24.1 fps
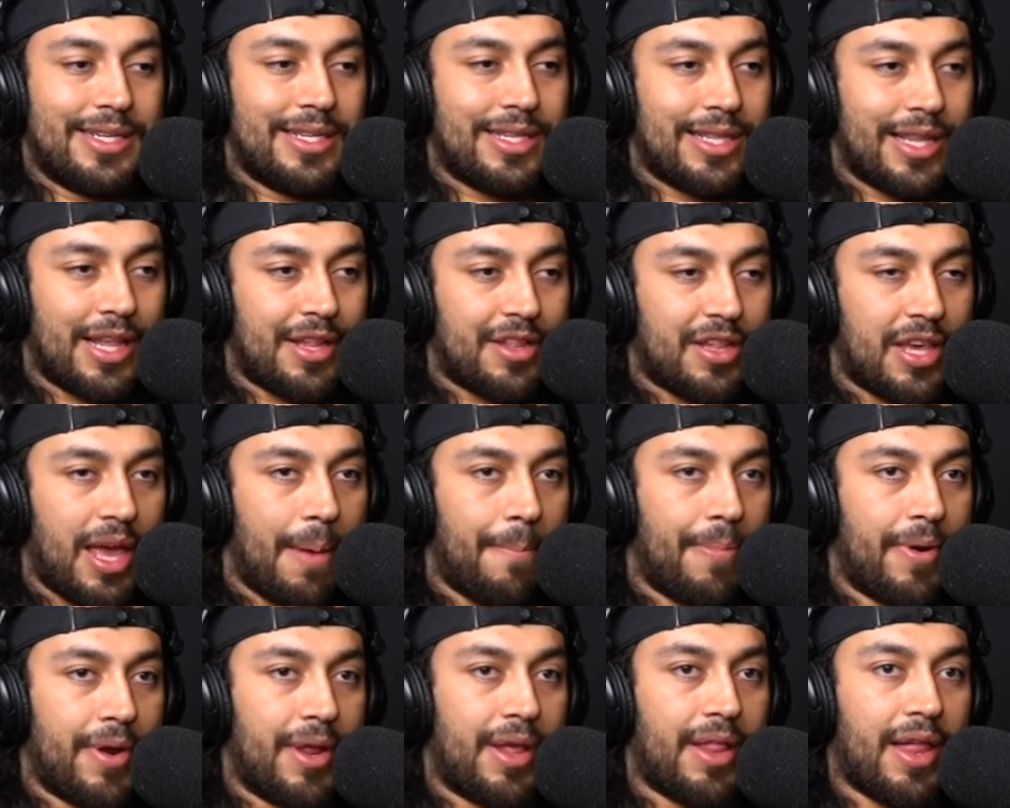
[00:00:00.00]
let's see,
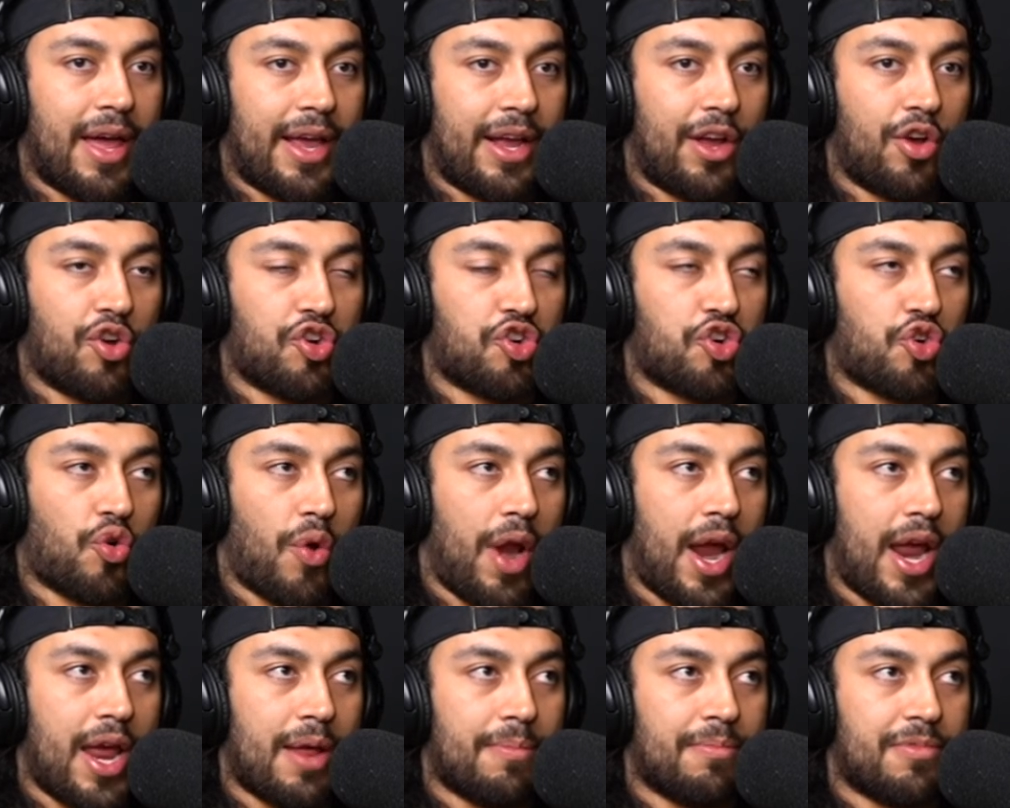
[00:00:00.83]
I'm putting like
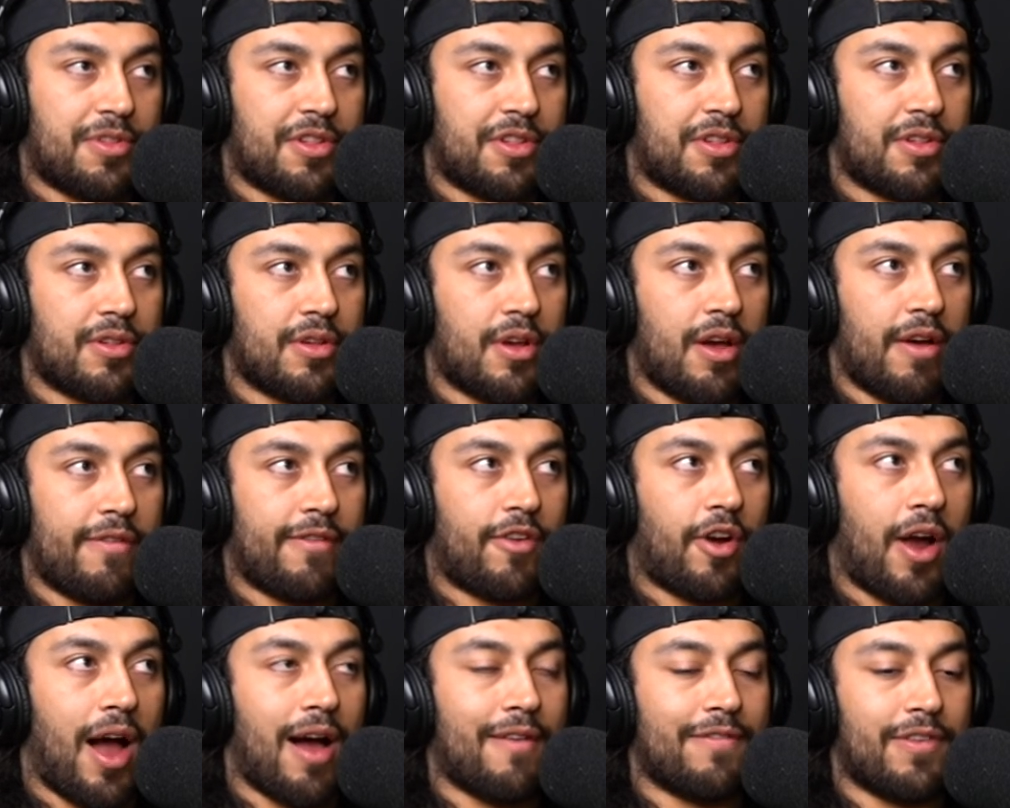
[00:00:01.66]
grams of
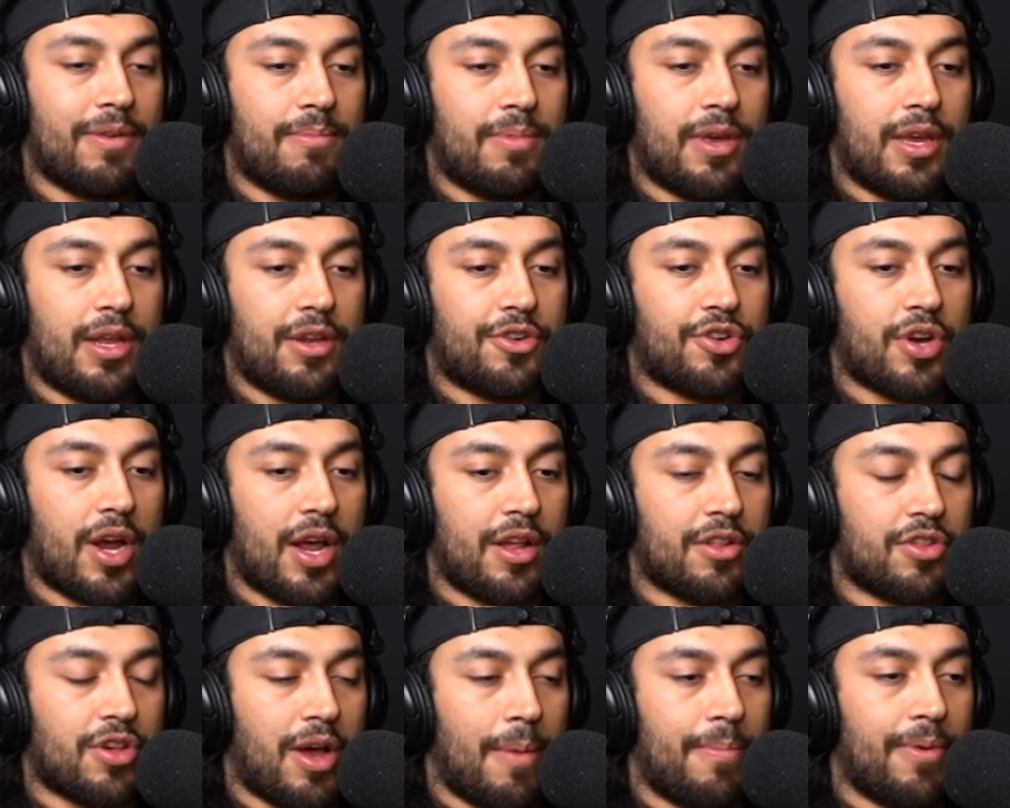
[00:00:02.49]
coffee beans,
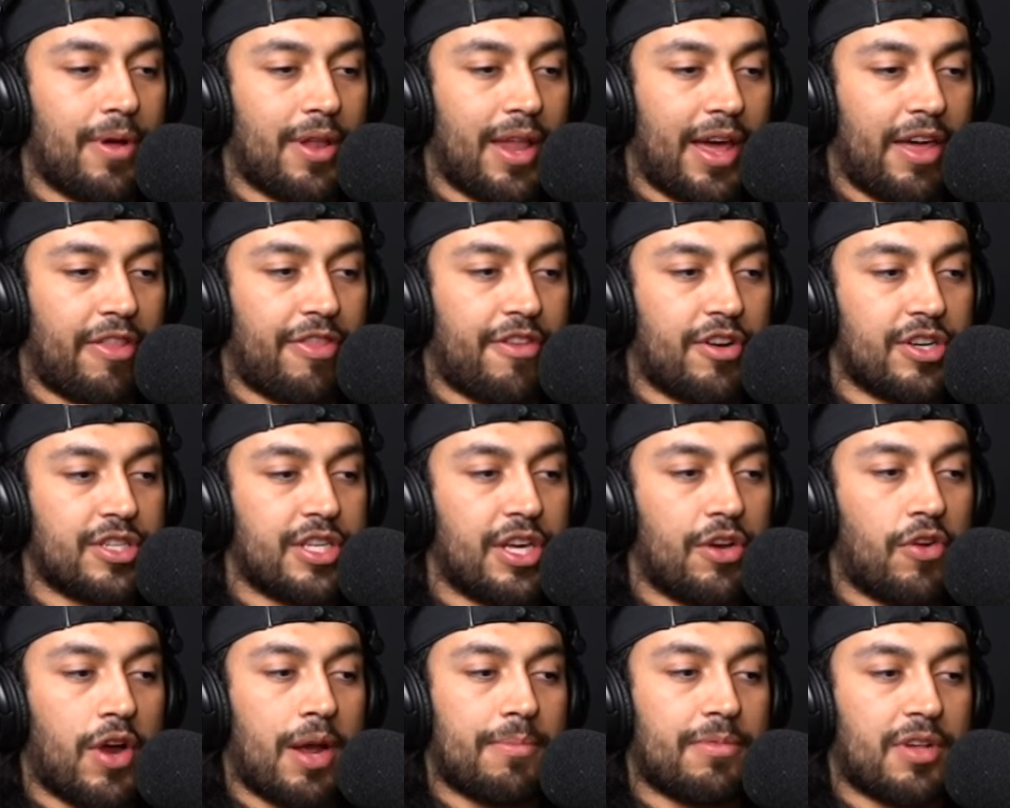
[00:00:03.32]
right? So I'll put like
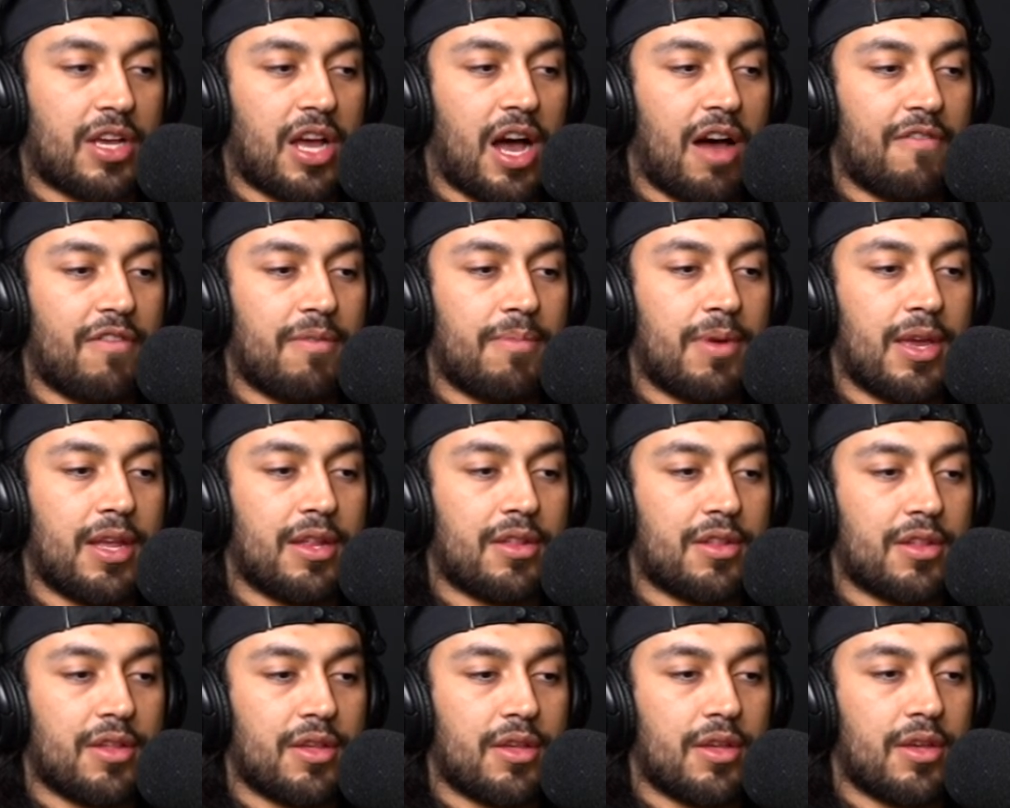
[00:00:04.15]
13 grams of coffee
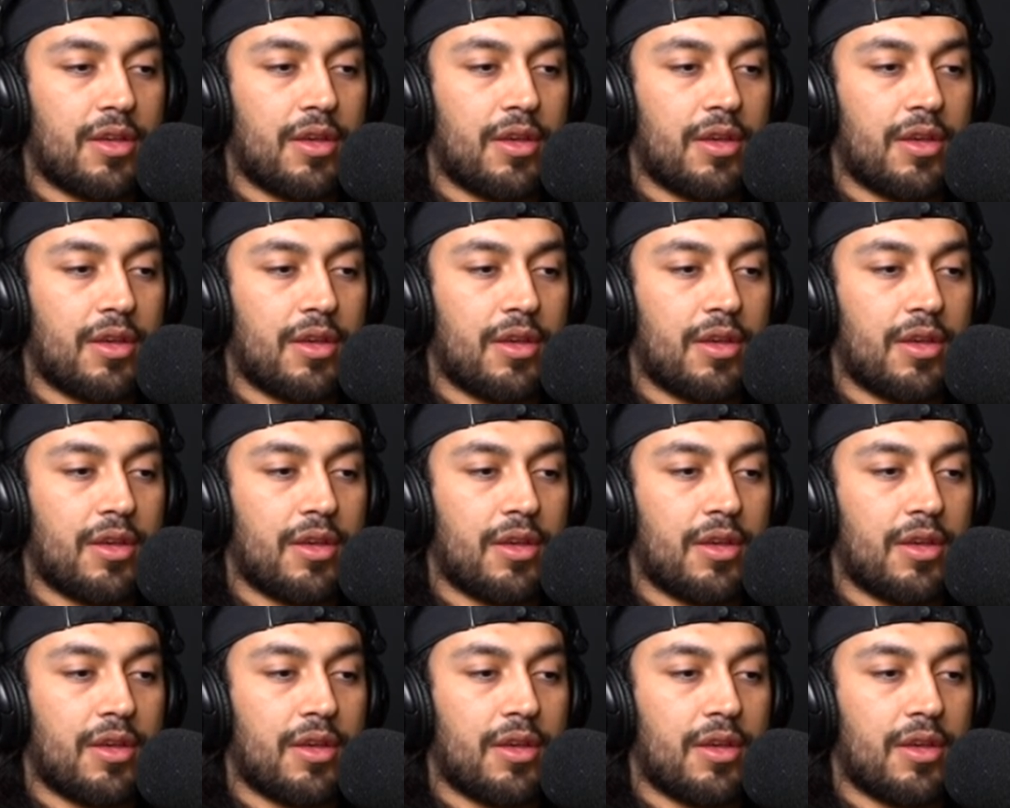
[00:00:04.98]
beans.